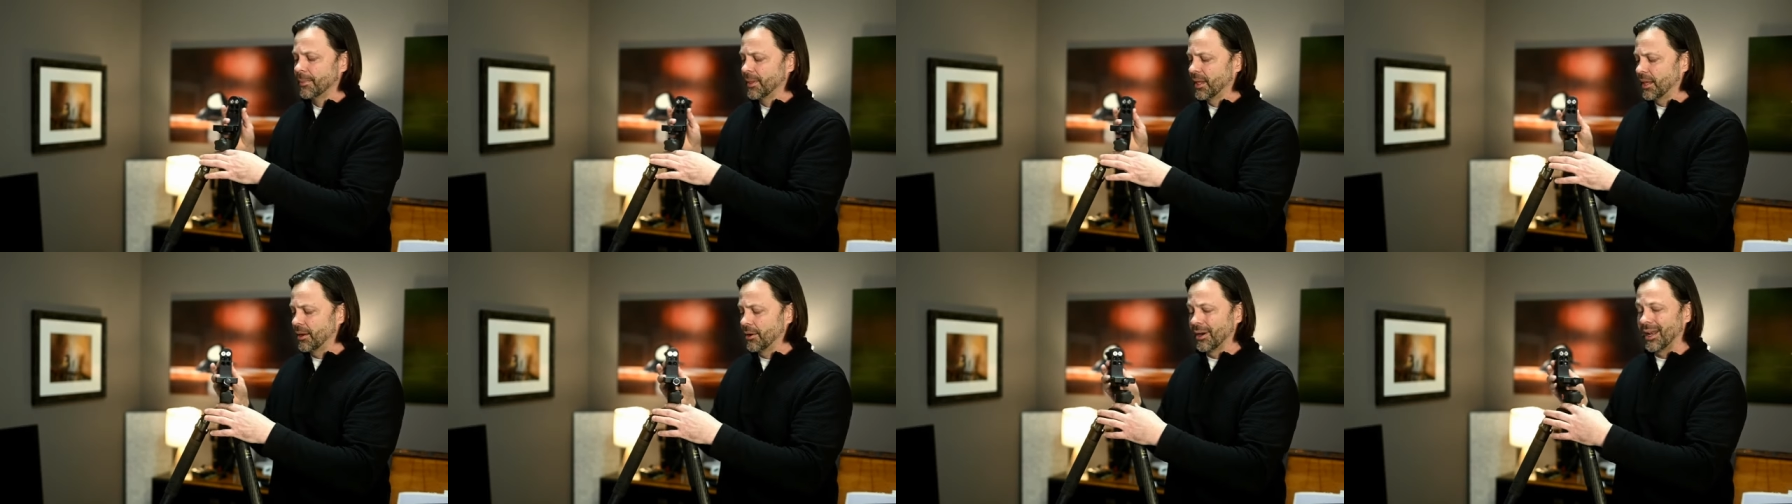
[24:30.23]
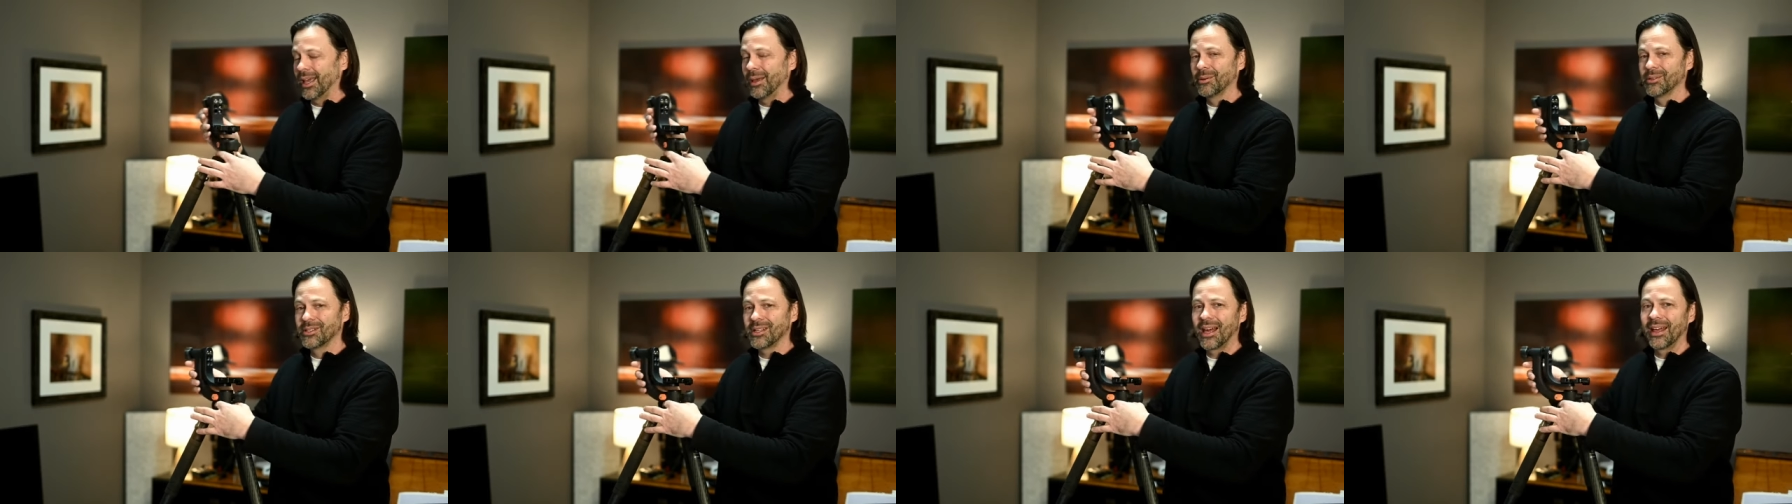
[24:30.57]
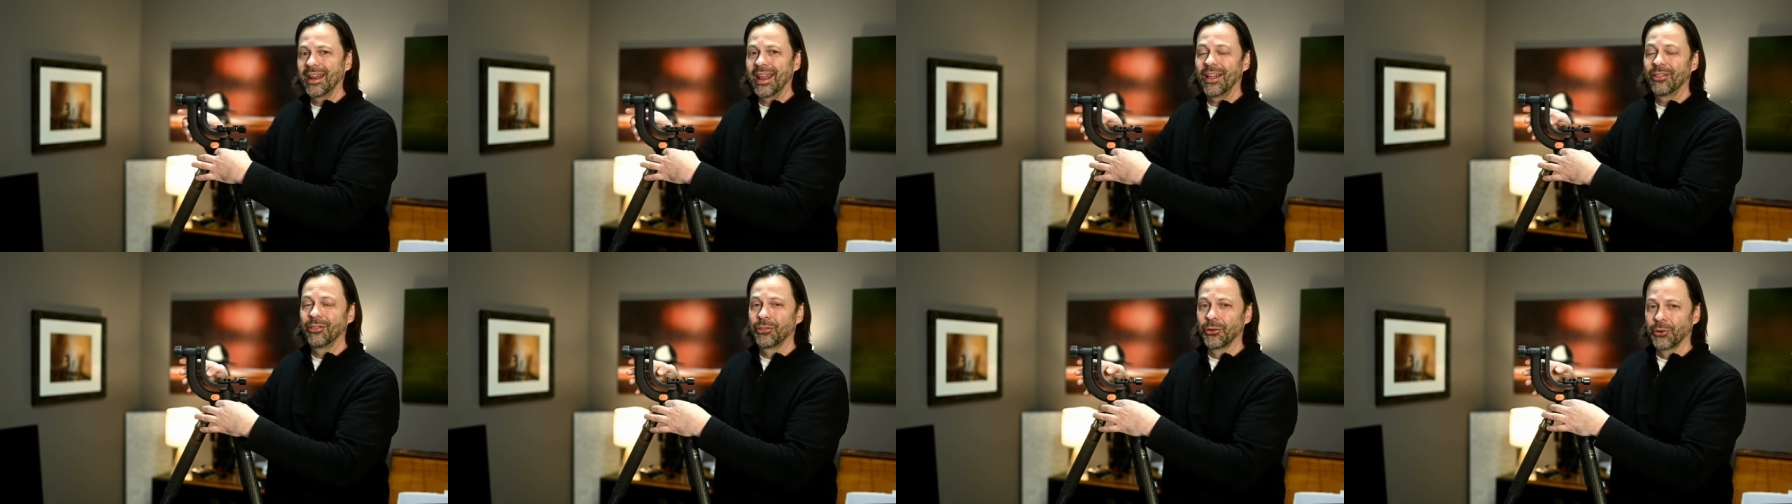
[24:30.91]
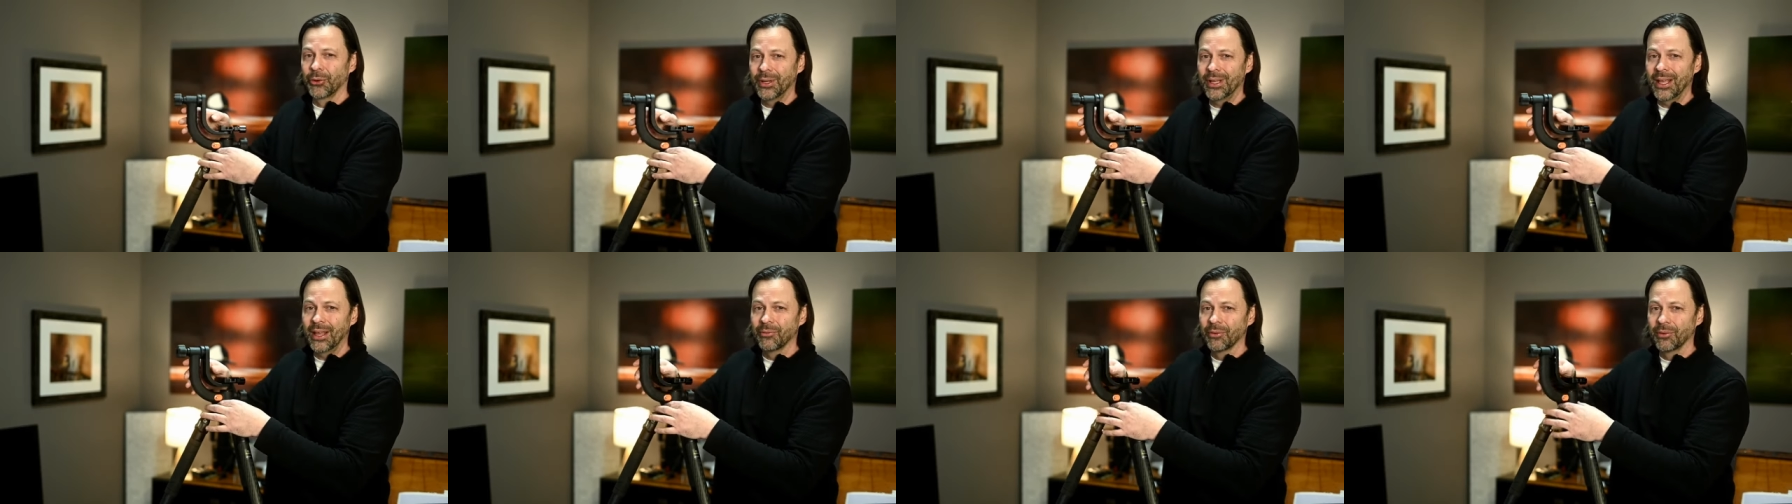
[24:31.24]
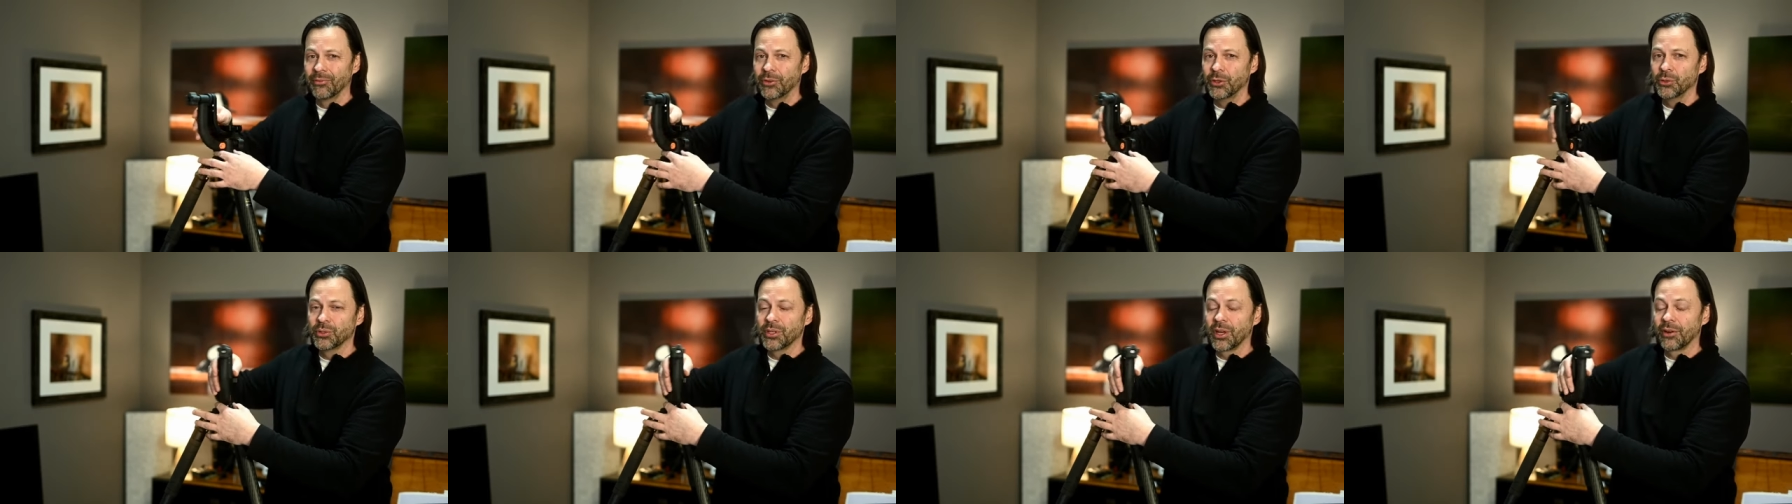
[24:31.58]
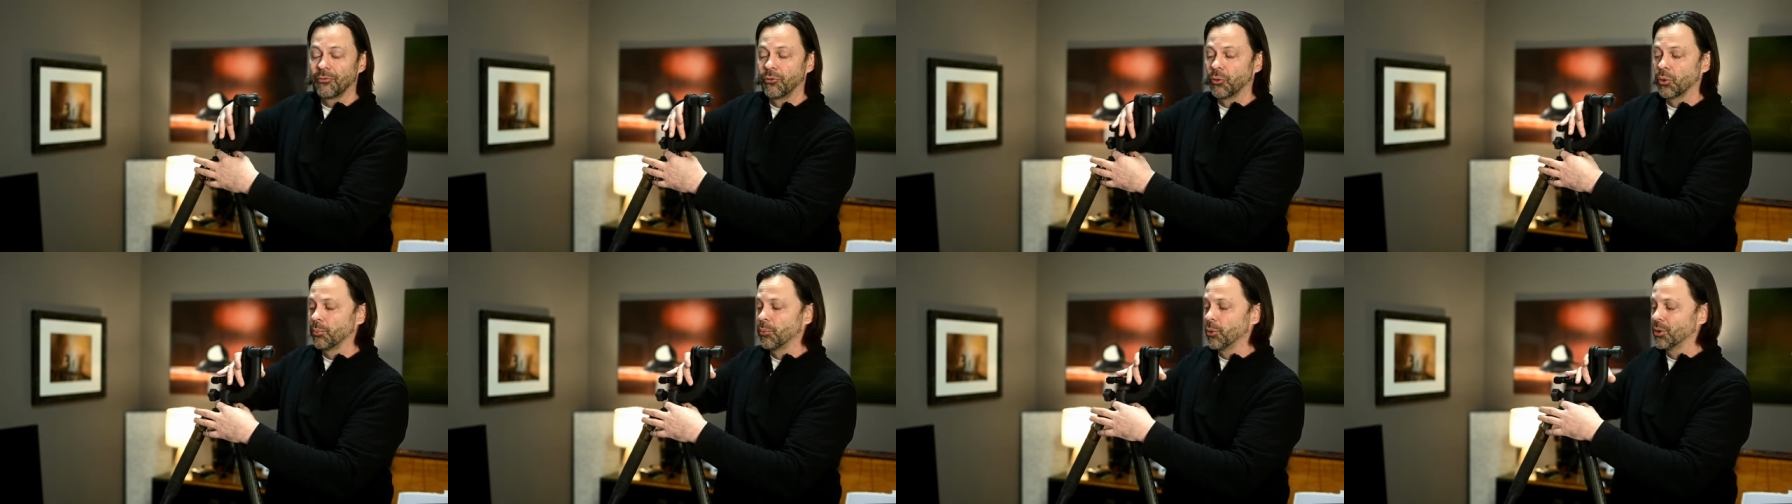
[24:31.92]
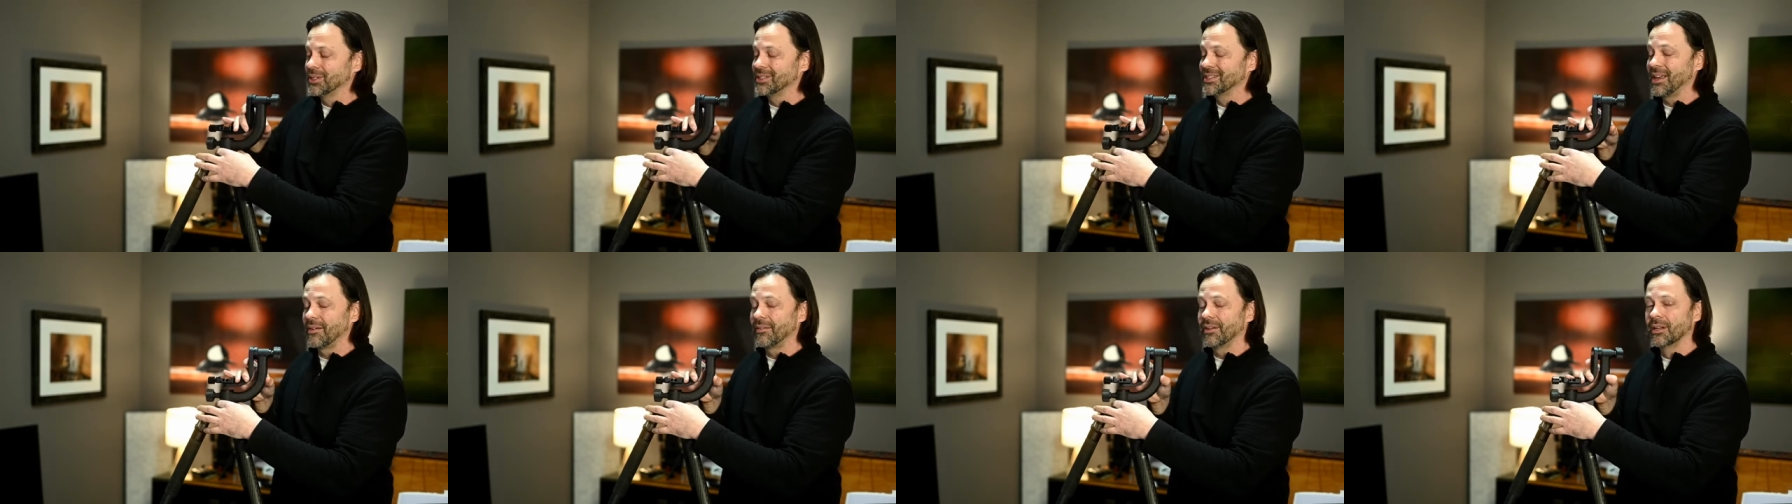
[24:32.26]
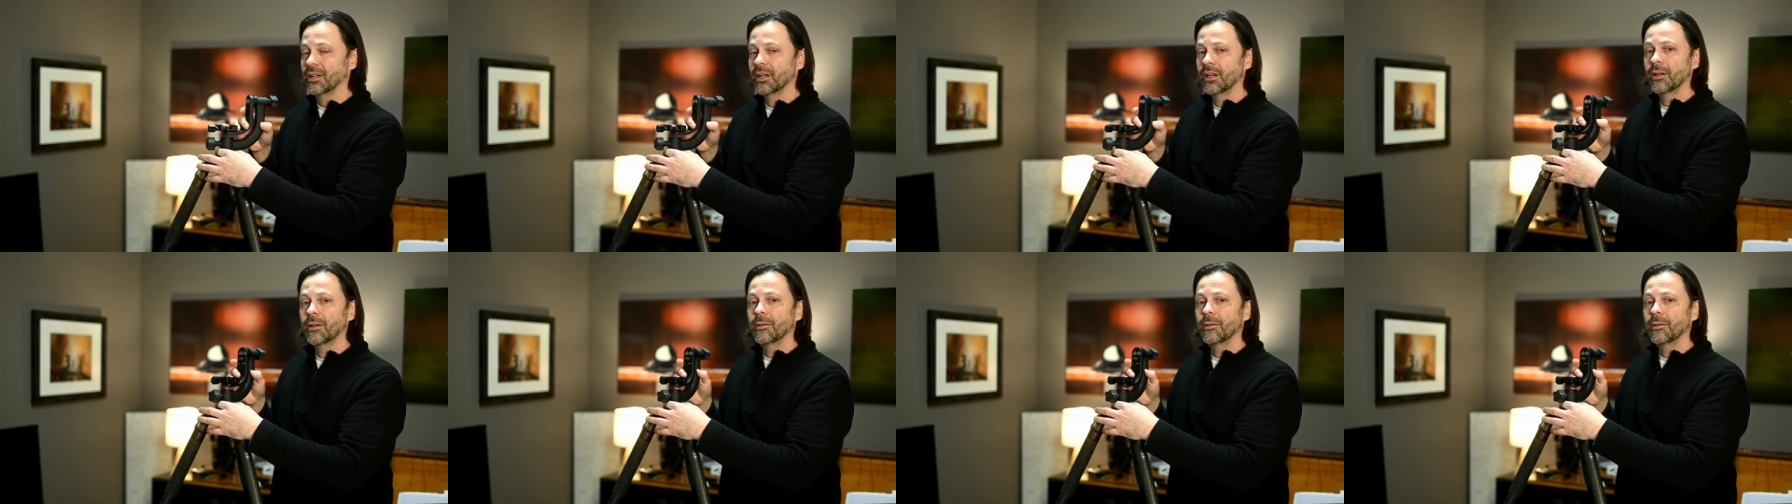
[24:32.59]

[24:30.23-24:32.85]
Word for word: And on Amazon had 38 reviews at a 4.7.